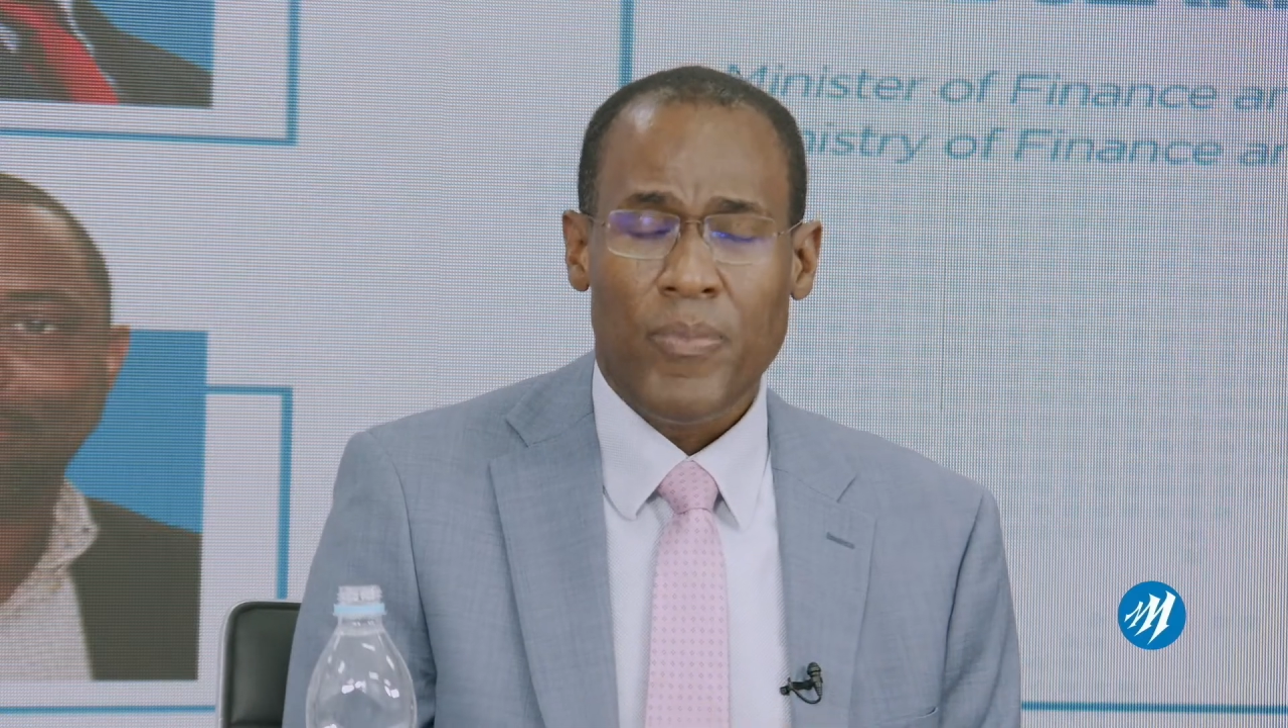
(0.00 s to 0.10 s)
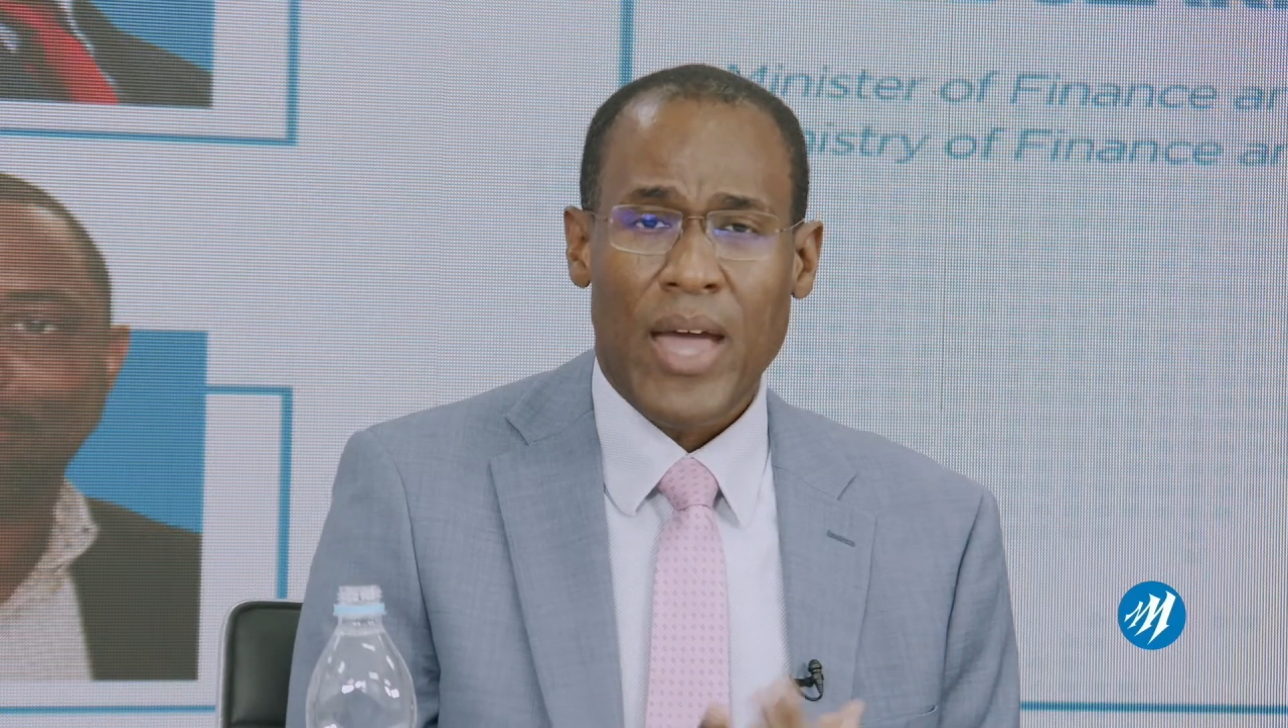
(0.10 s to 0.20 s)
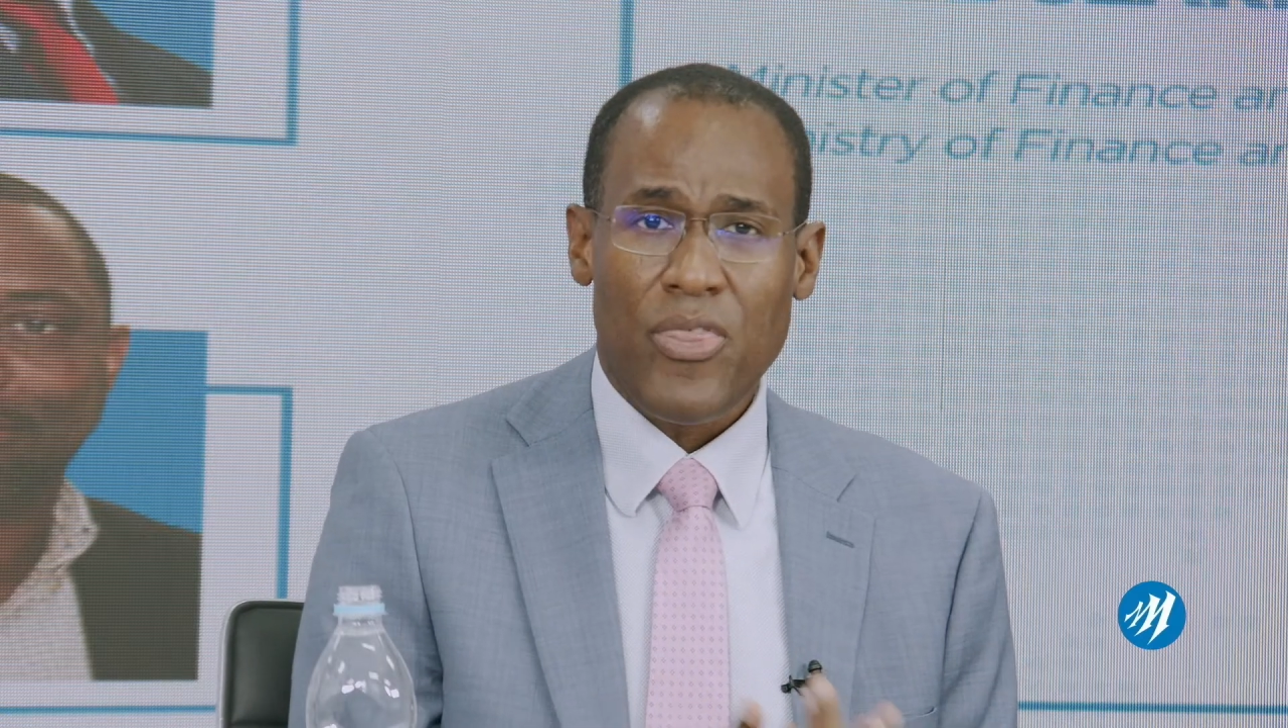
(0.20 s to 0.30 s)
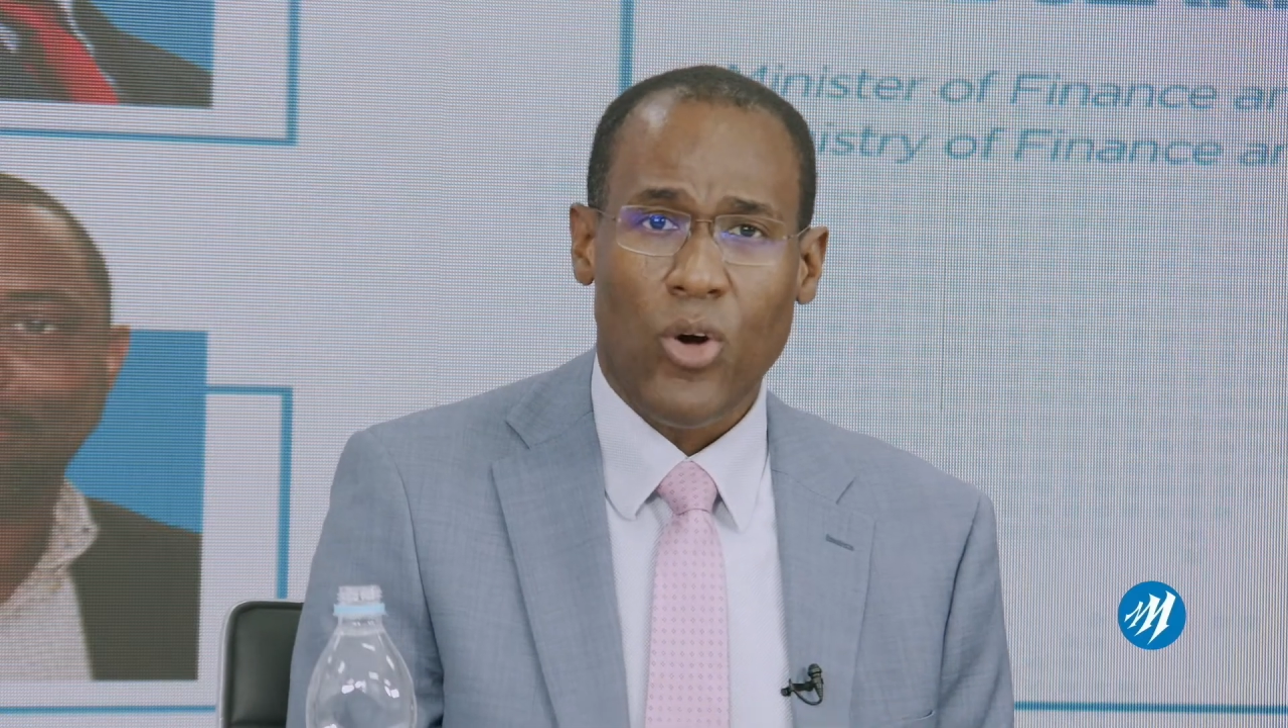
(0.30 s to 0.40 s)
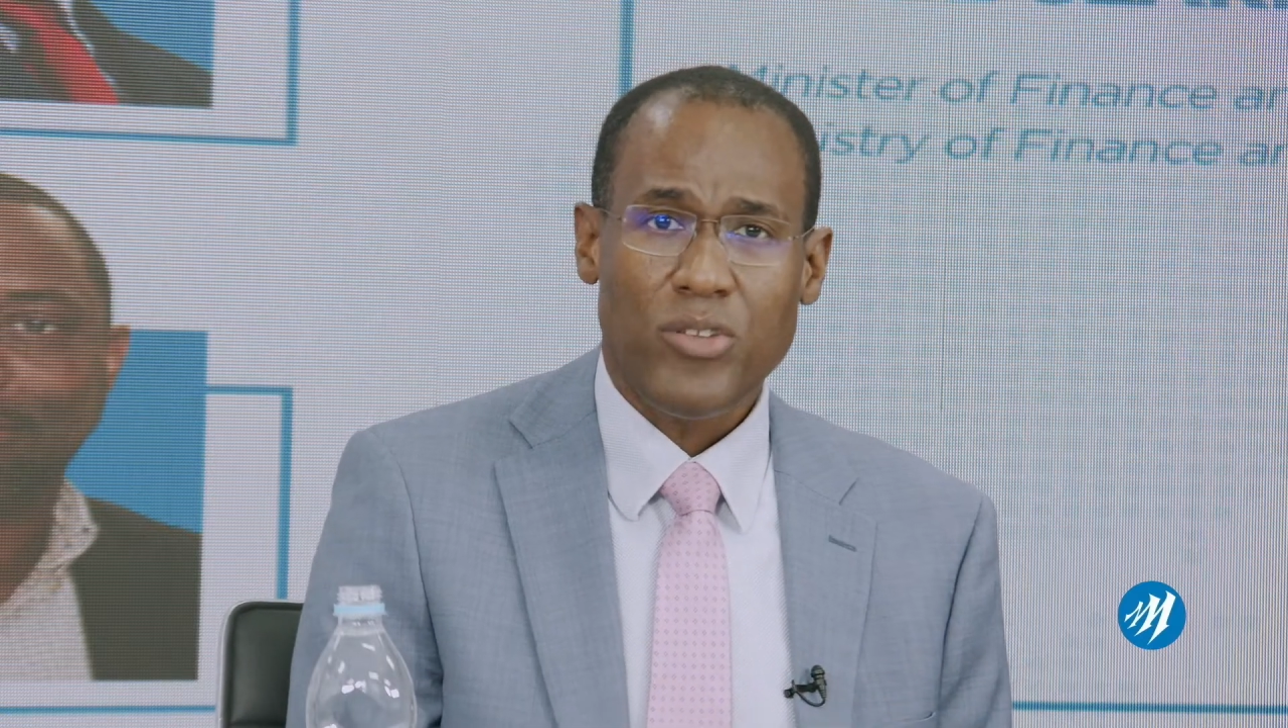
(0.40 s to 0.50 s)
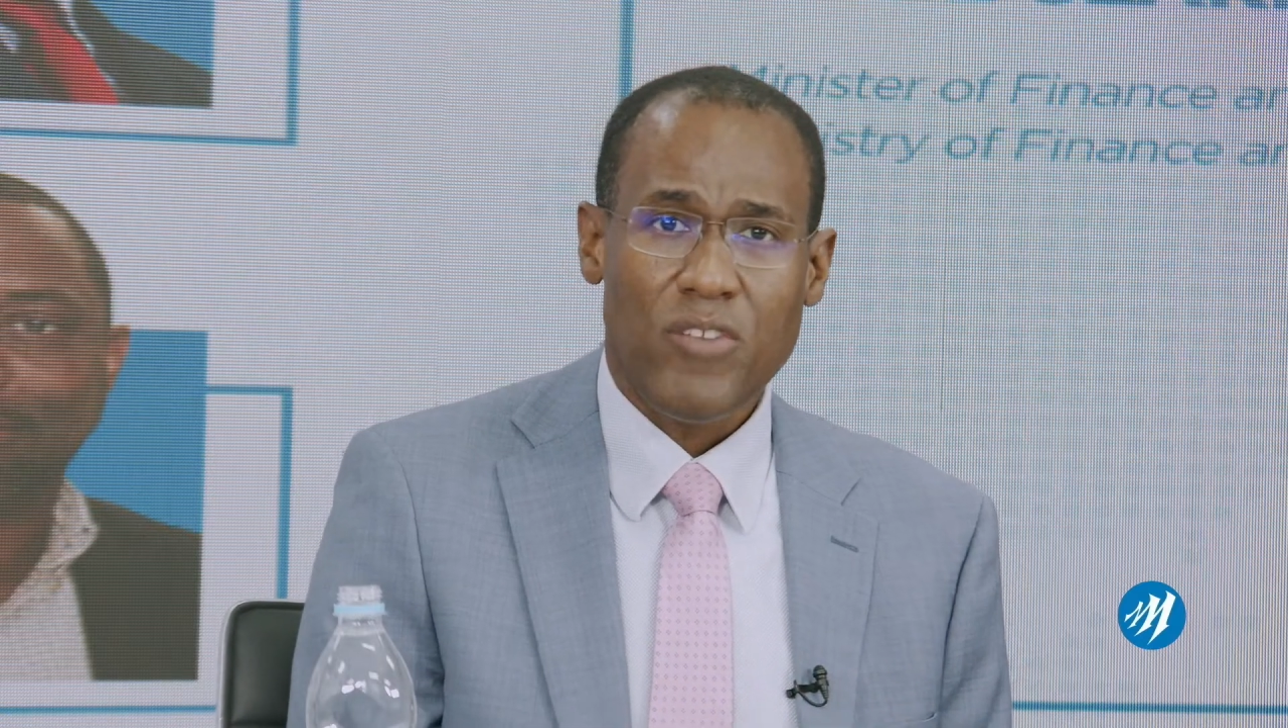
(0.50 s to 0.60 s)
And those